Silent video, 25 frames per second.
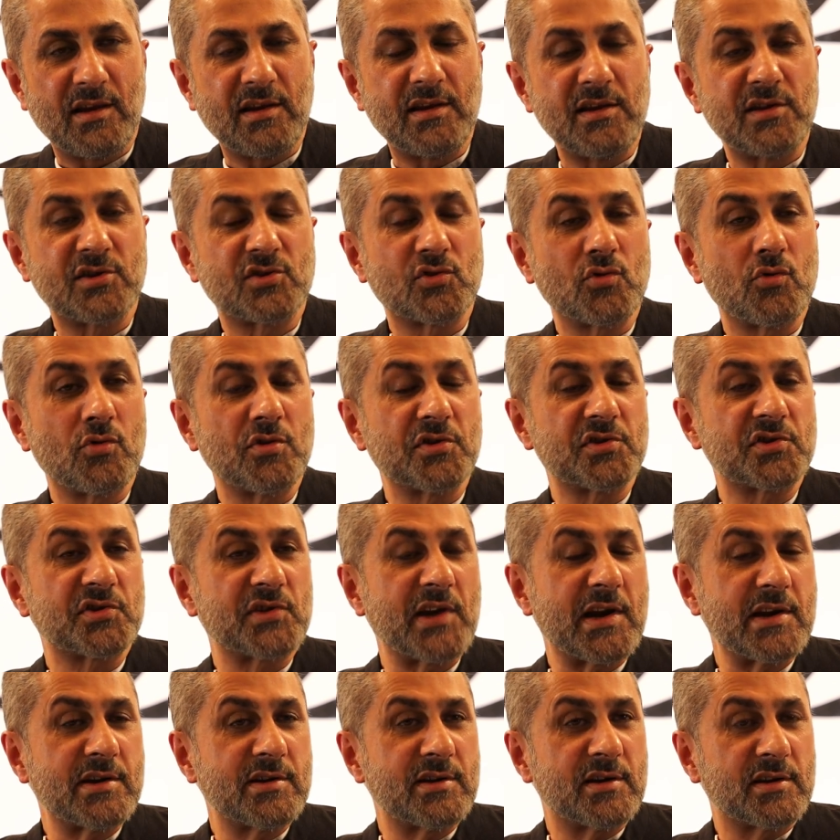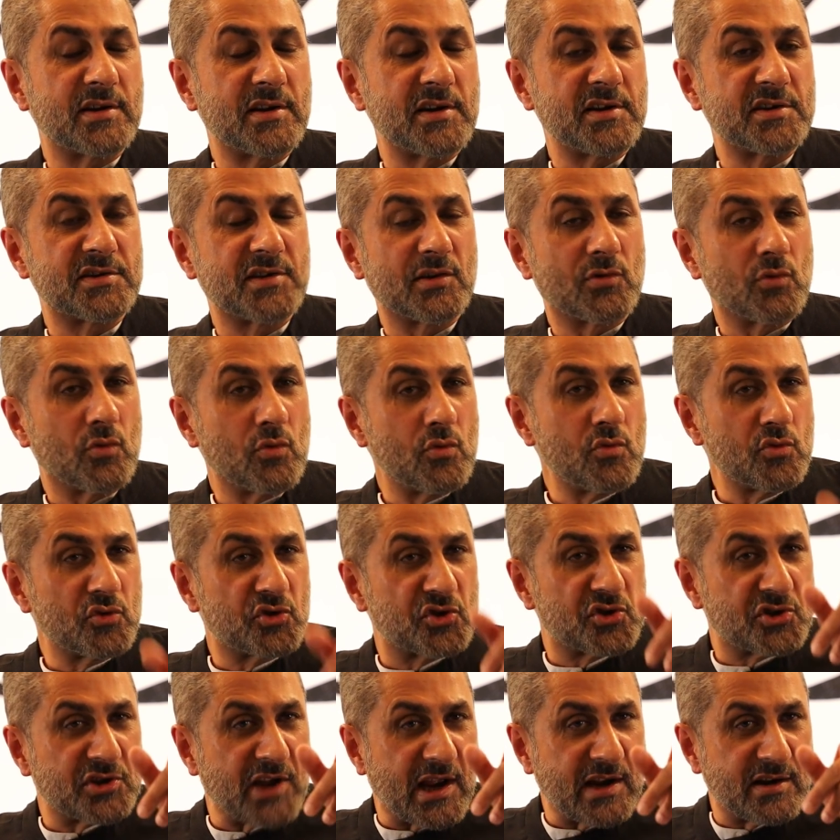he saw a standard and he said, Whose
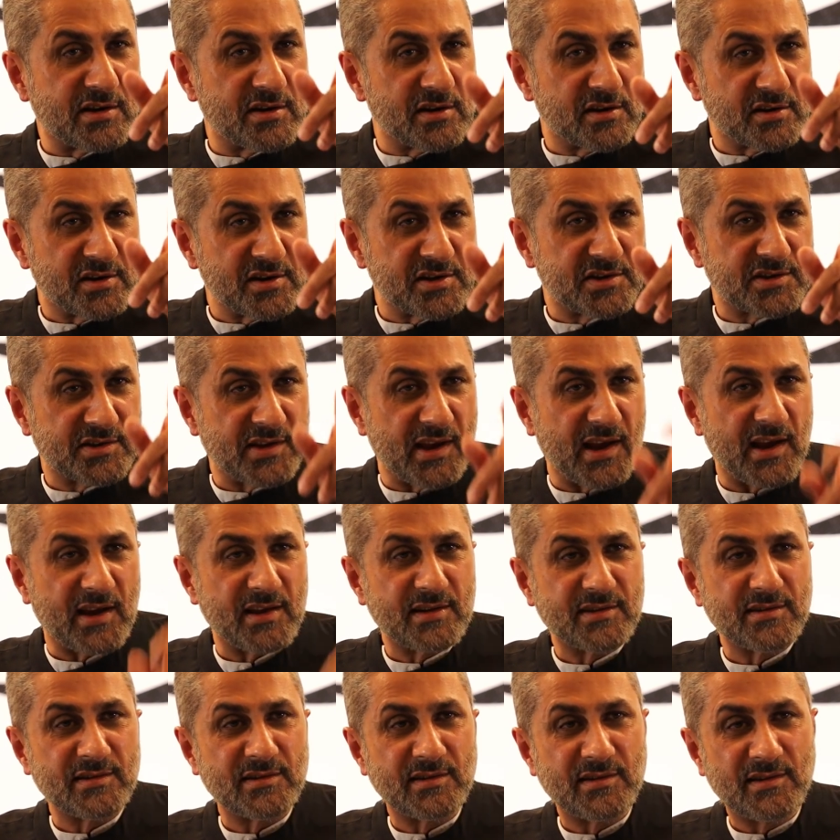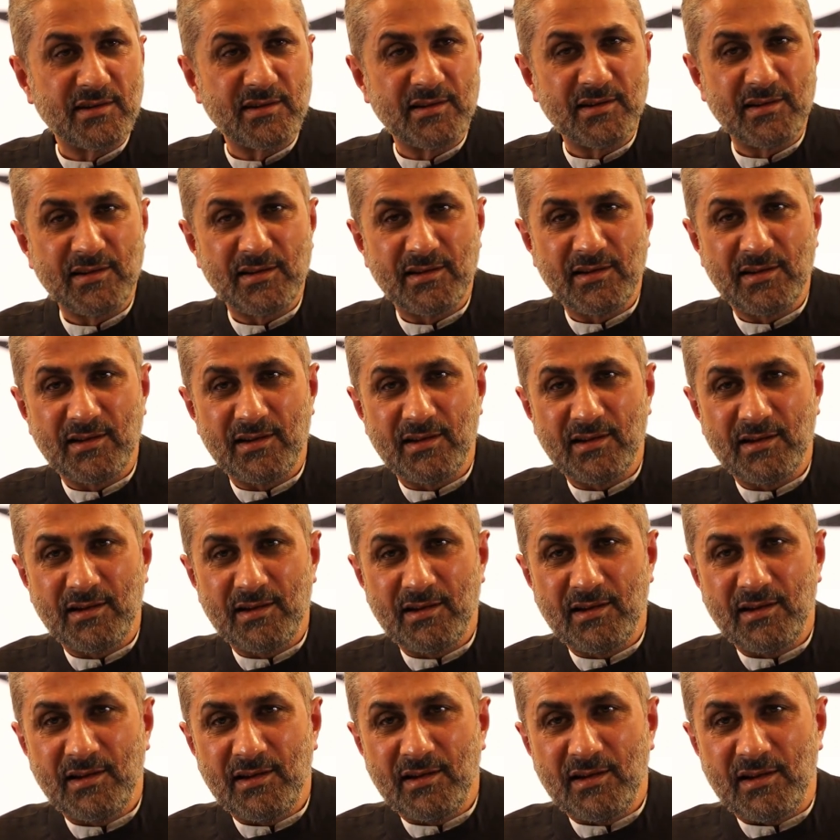standard is that?
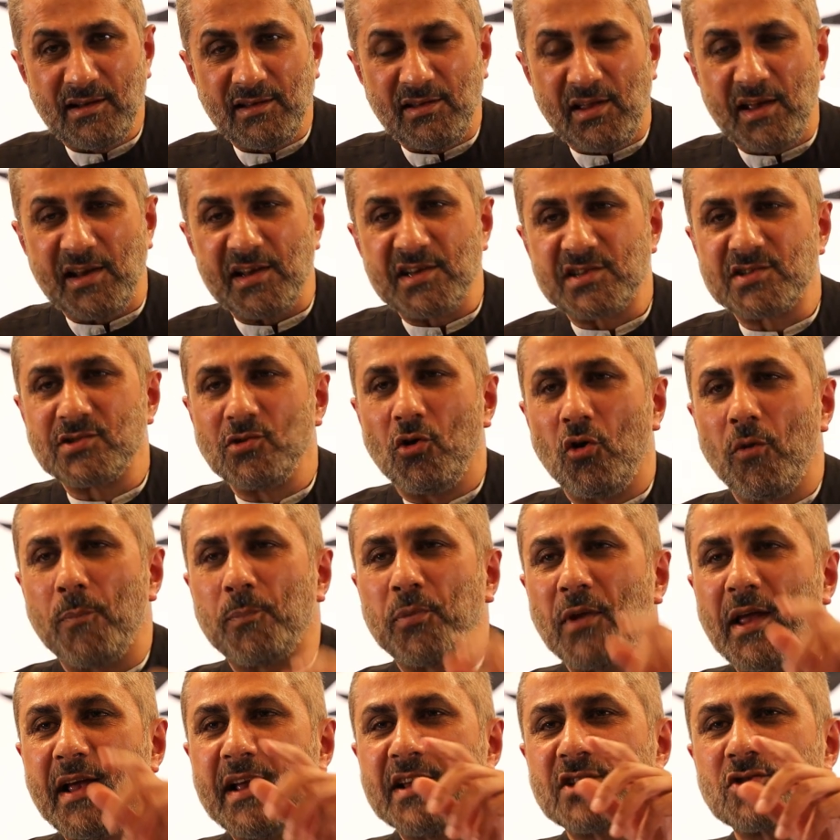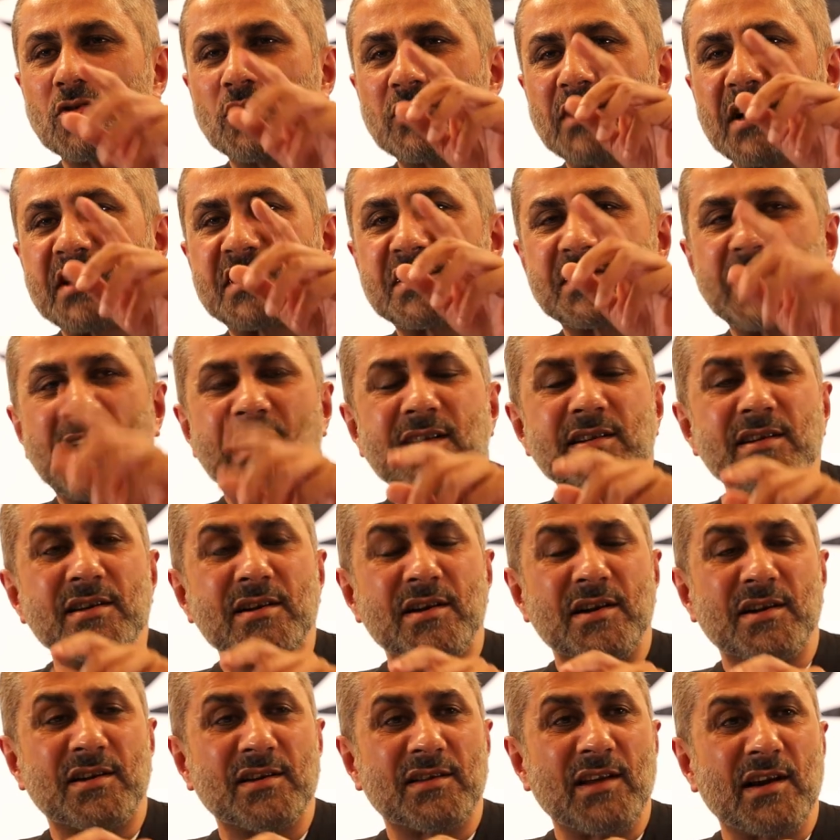There is no place on that
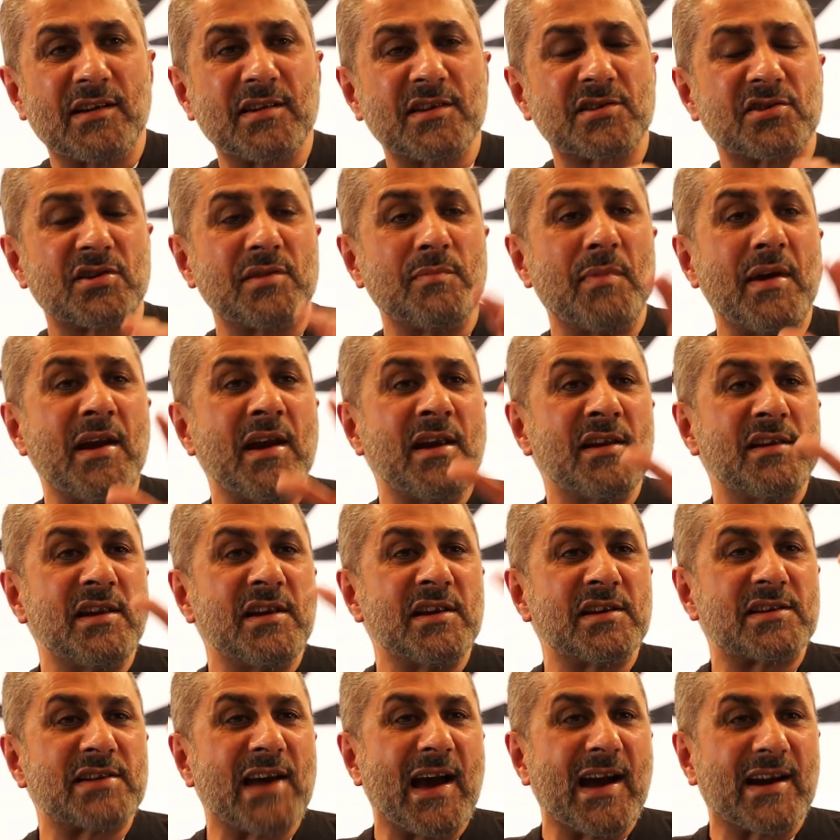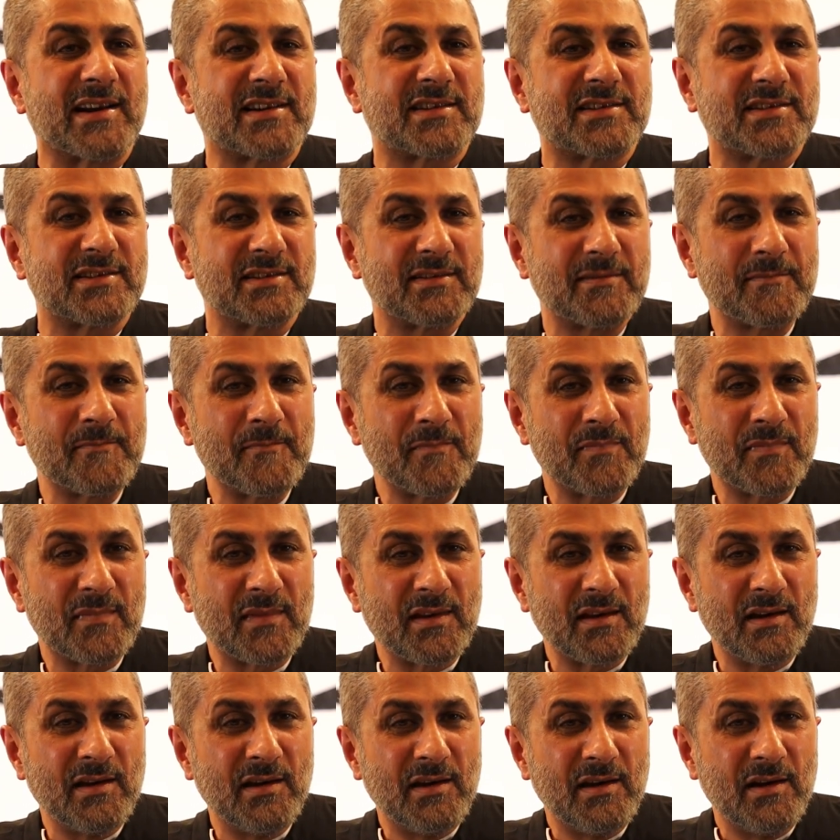standard that has remained intact.
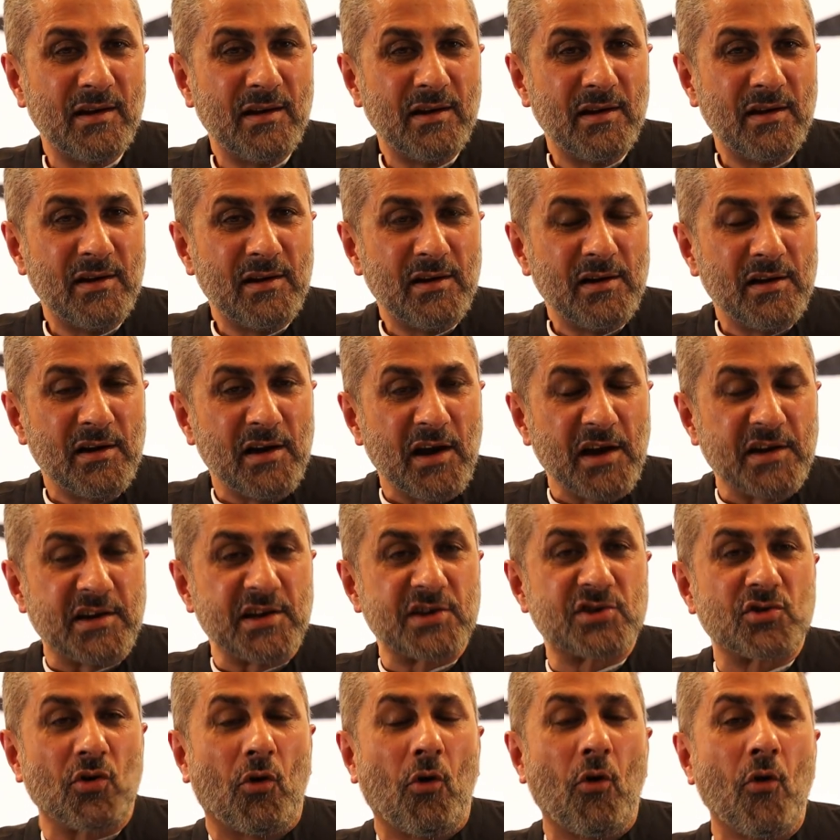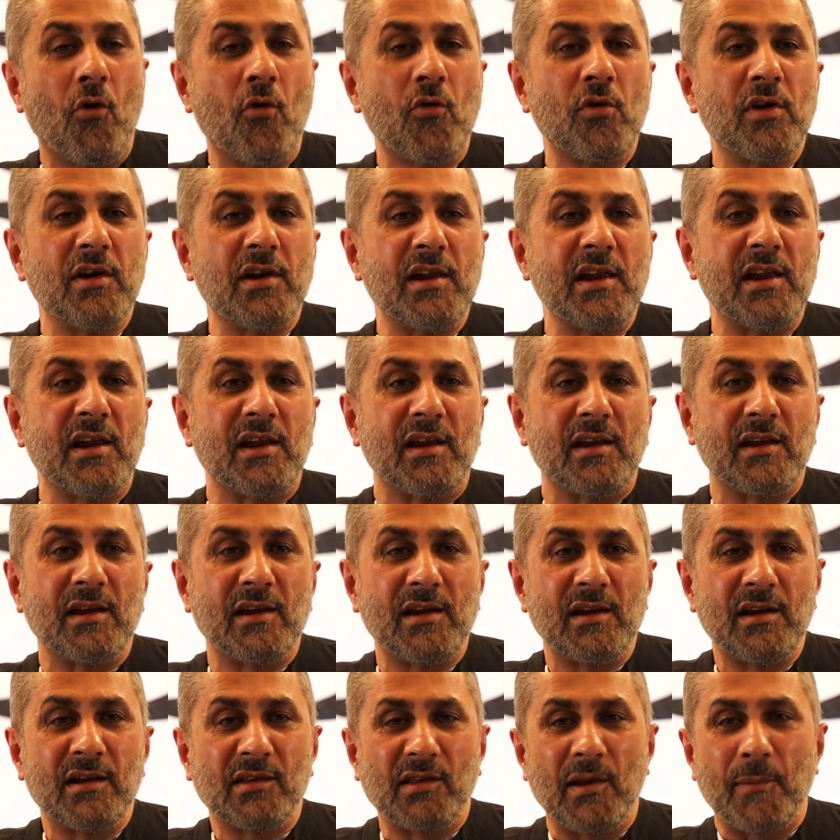It is only
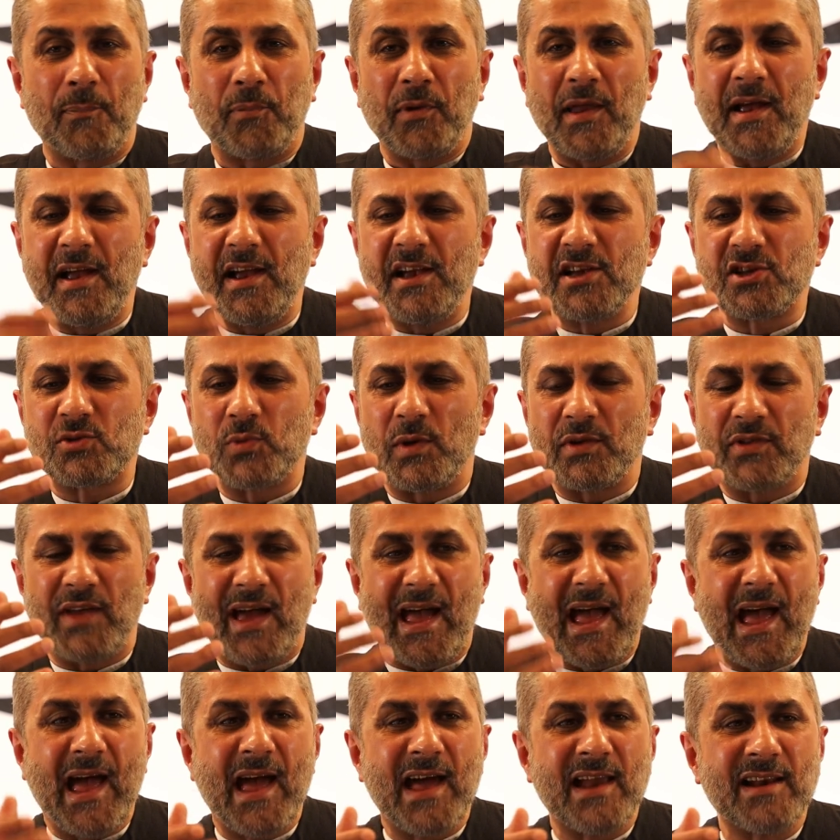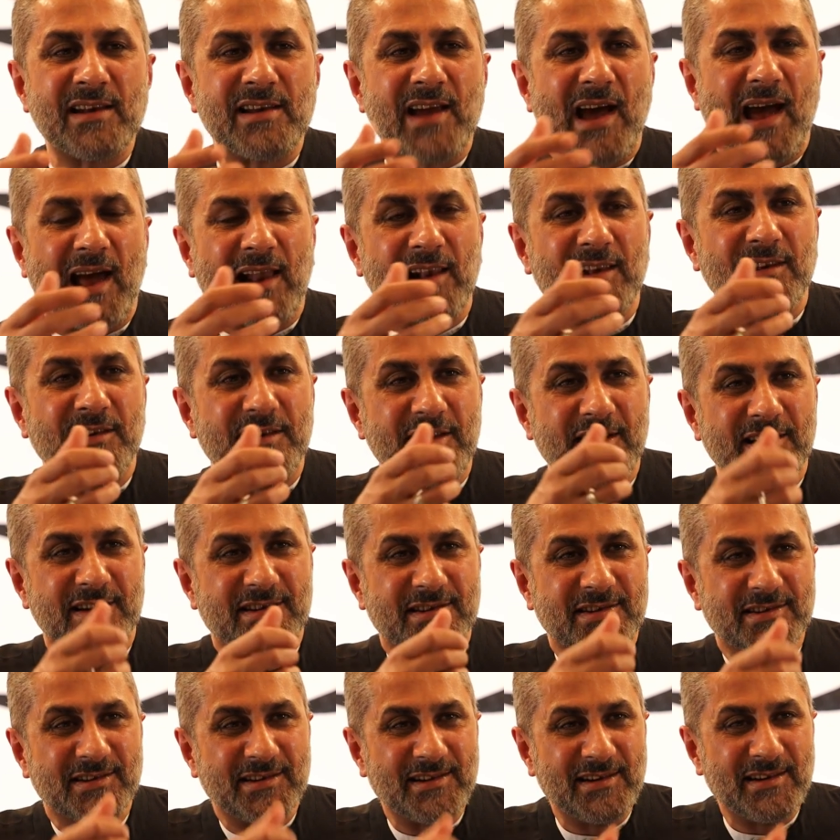the place where the hand held it.